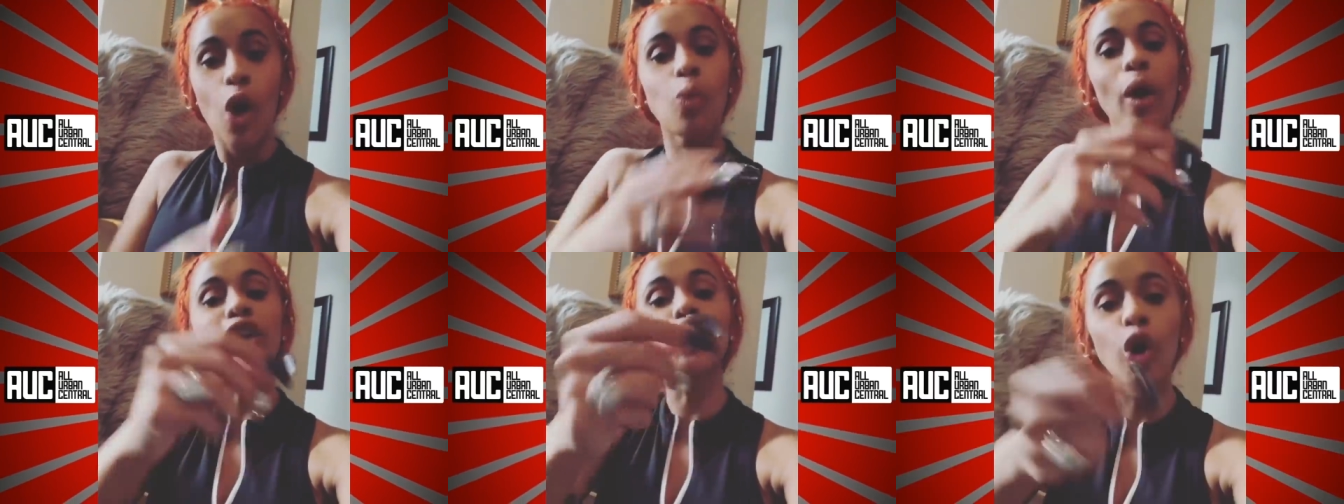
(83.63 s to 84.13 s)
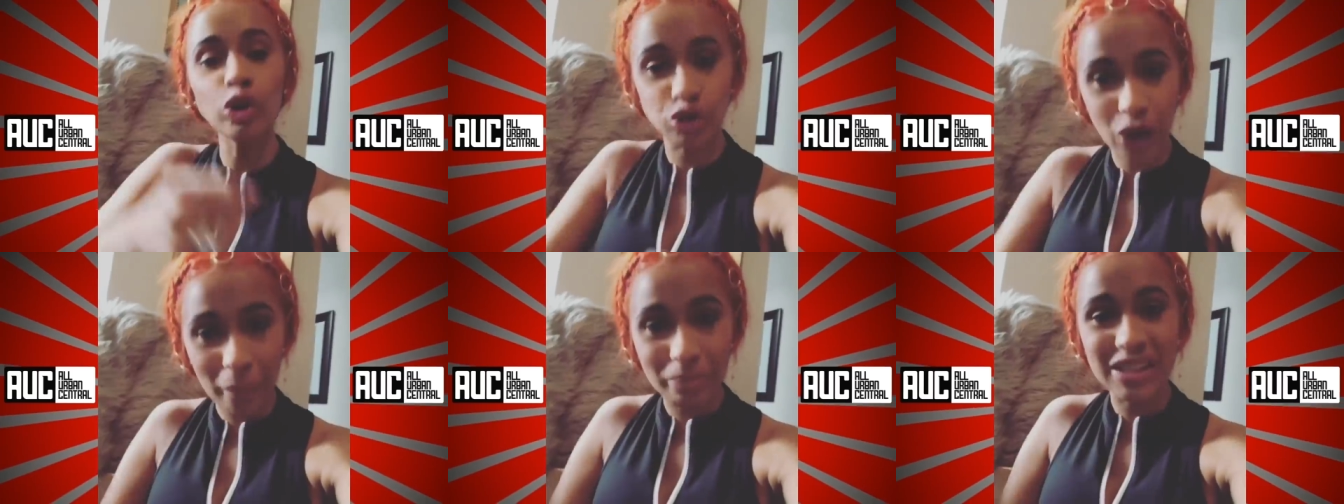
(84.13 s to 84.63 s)
when you
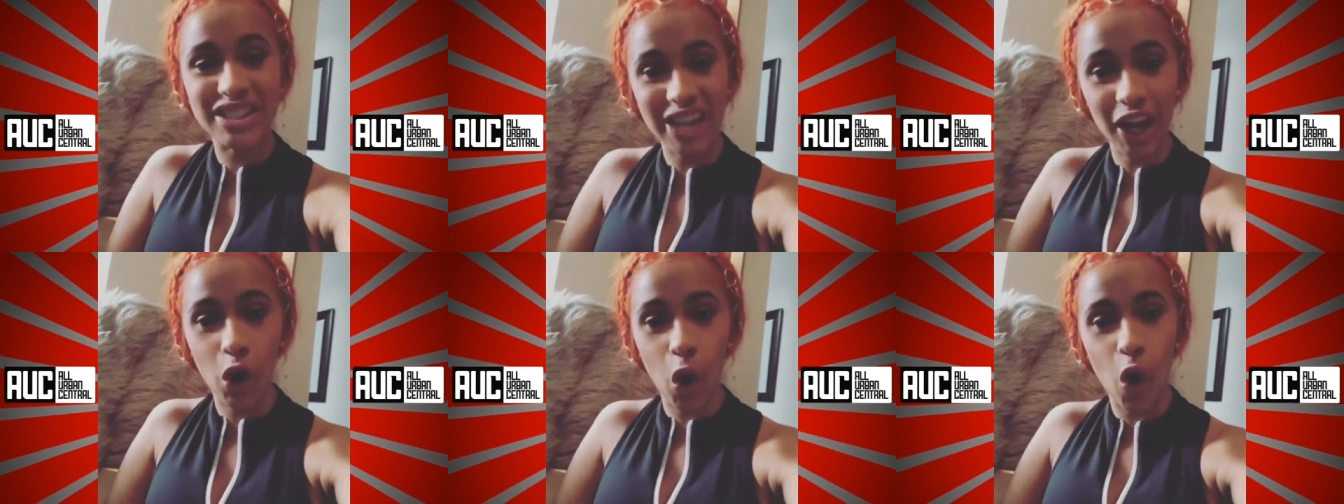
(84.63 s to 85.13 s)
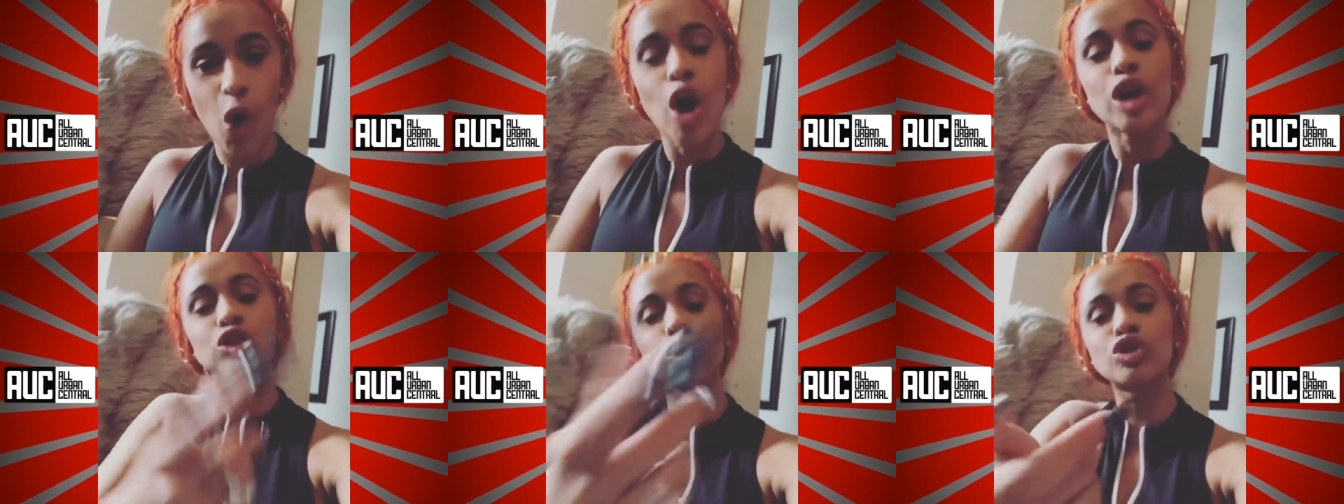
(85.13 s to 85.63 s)
dropped the single
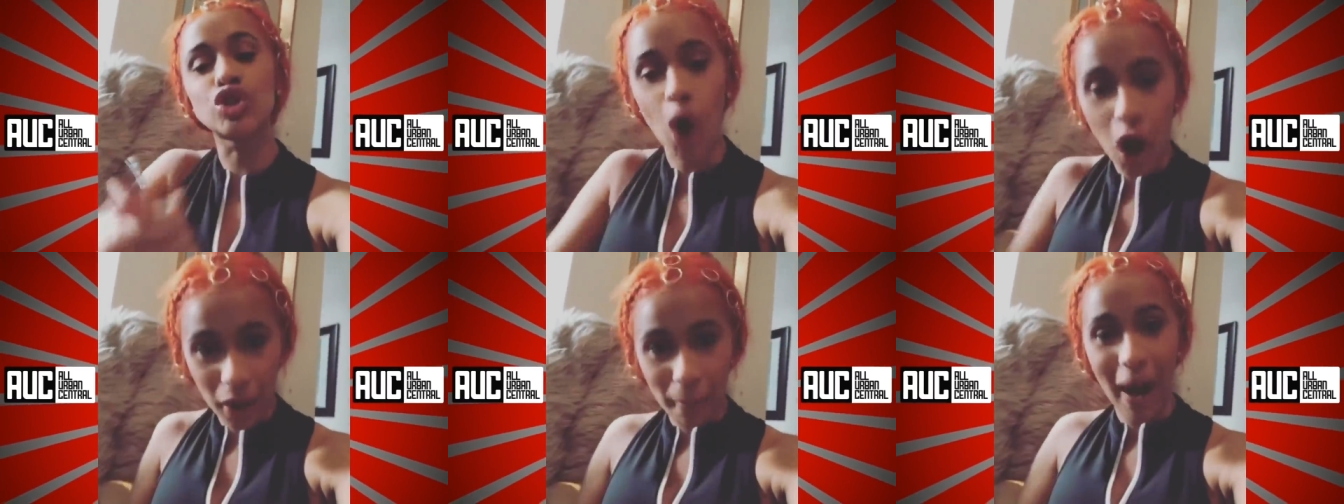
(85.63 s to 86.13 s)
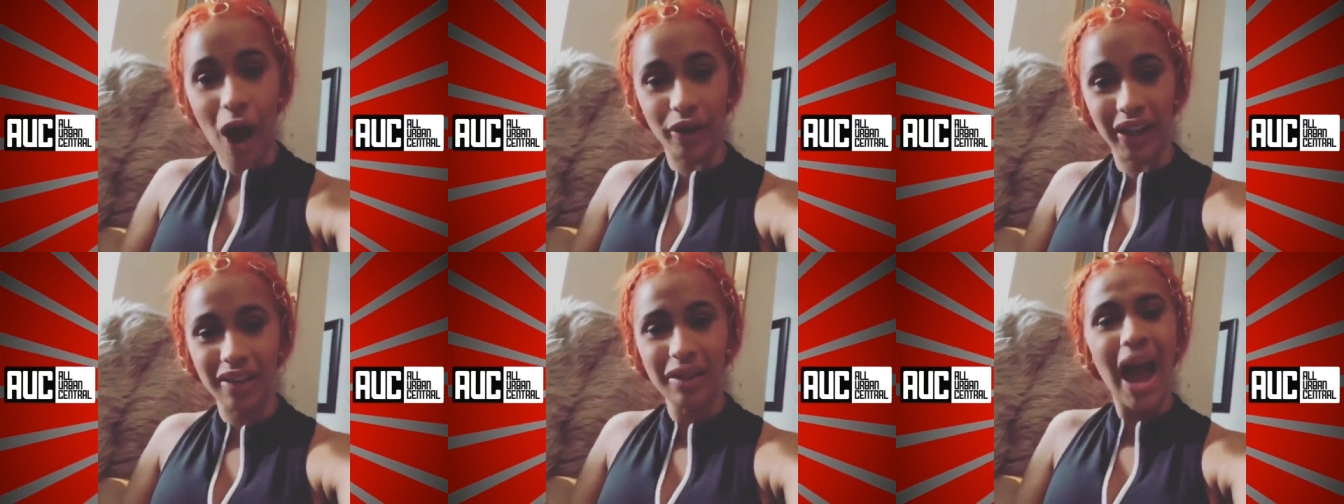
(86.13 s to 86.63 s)
to talk
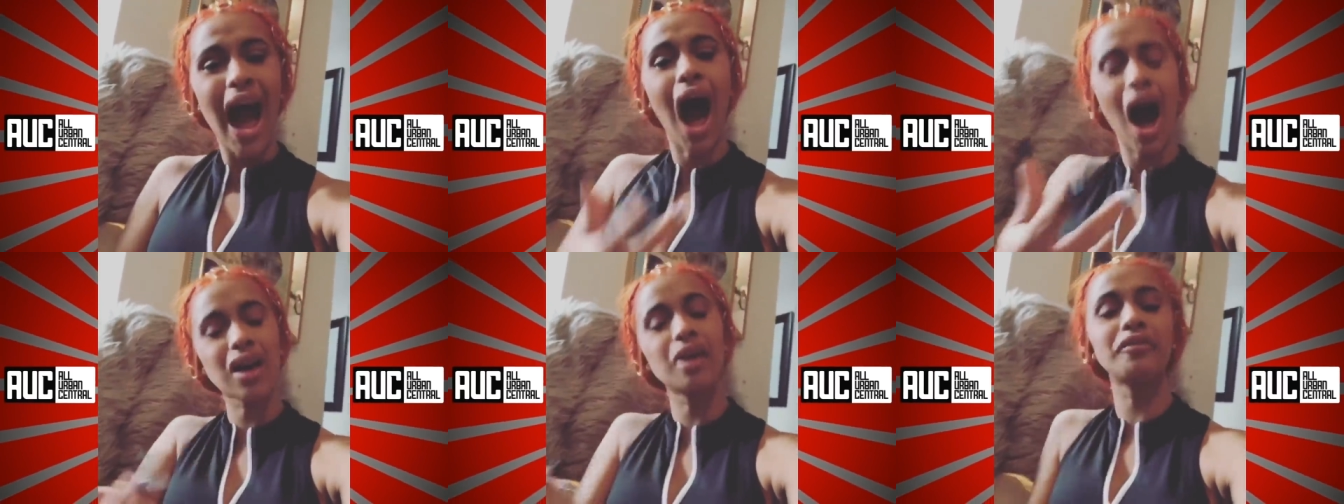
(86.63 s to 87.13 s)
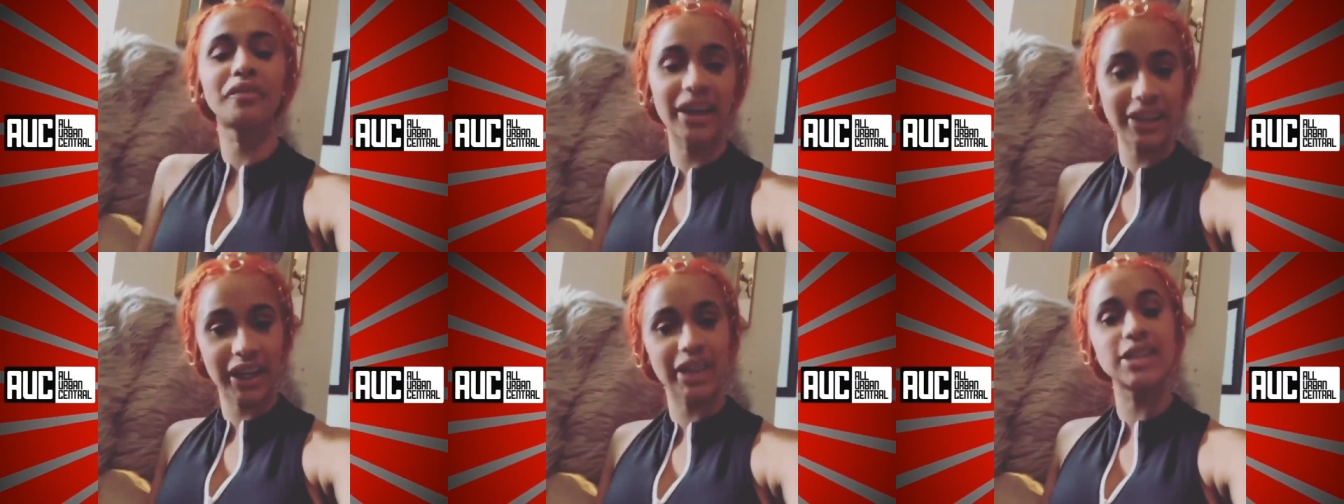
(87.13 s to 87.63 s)
about it. How
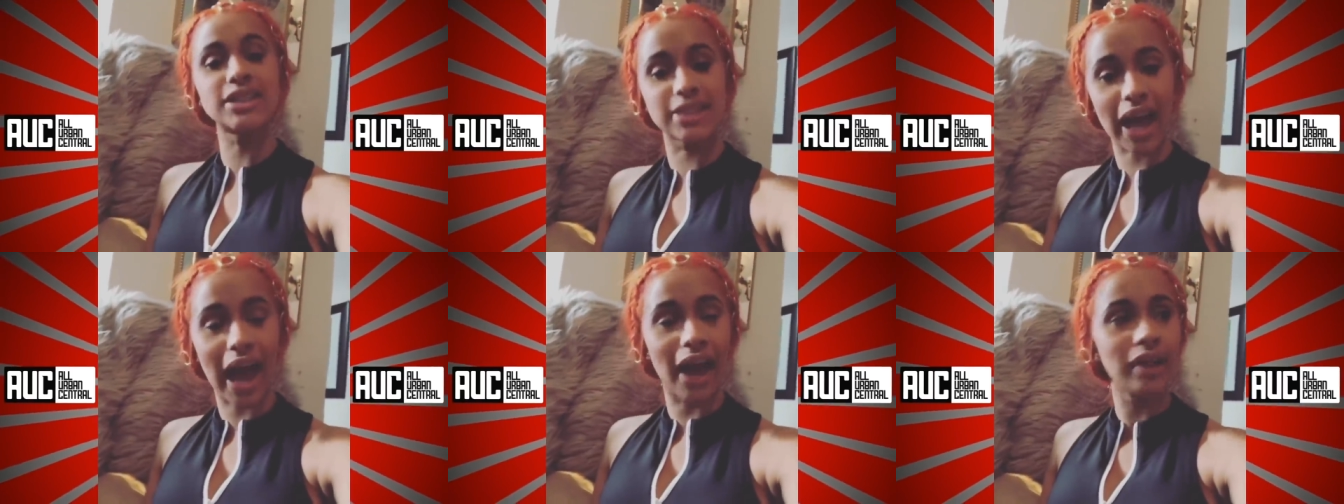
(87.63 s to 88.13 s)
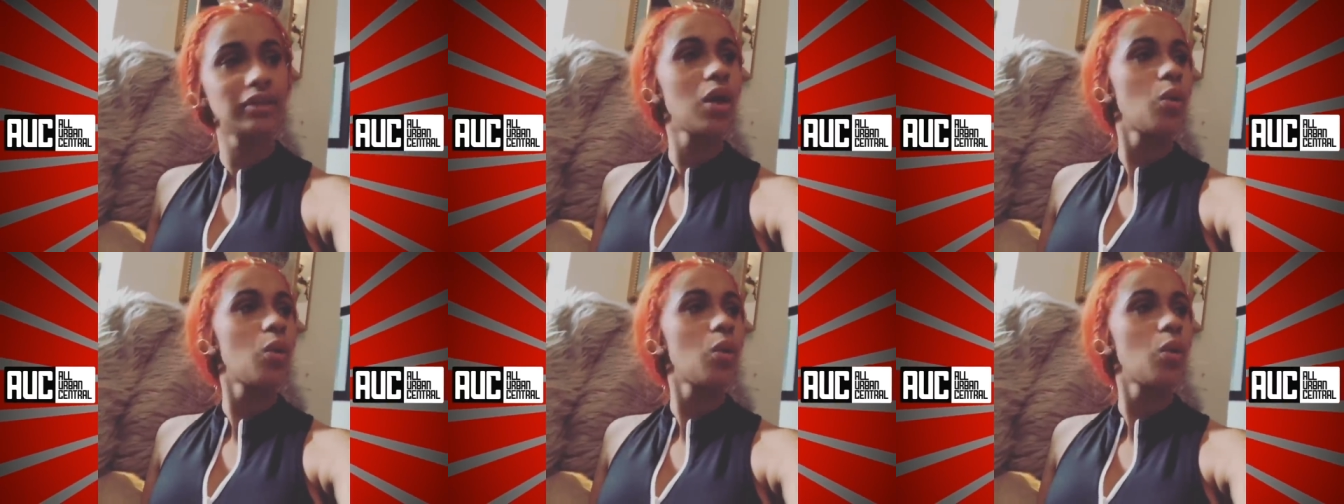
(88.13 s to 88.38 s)
convenient is that?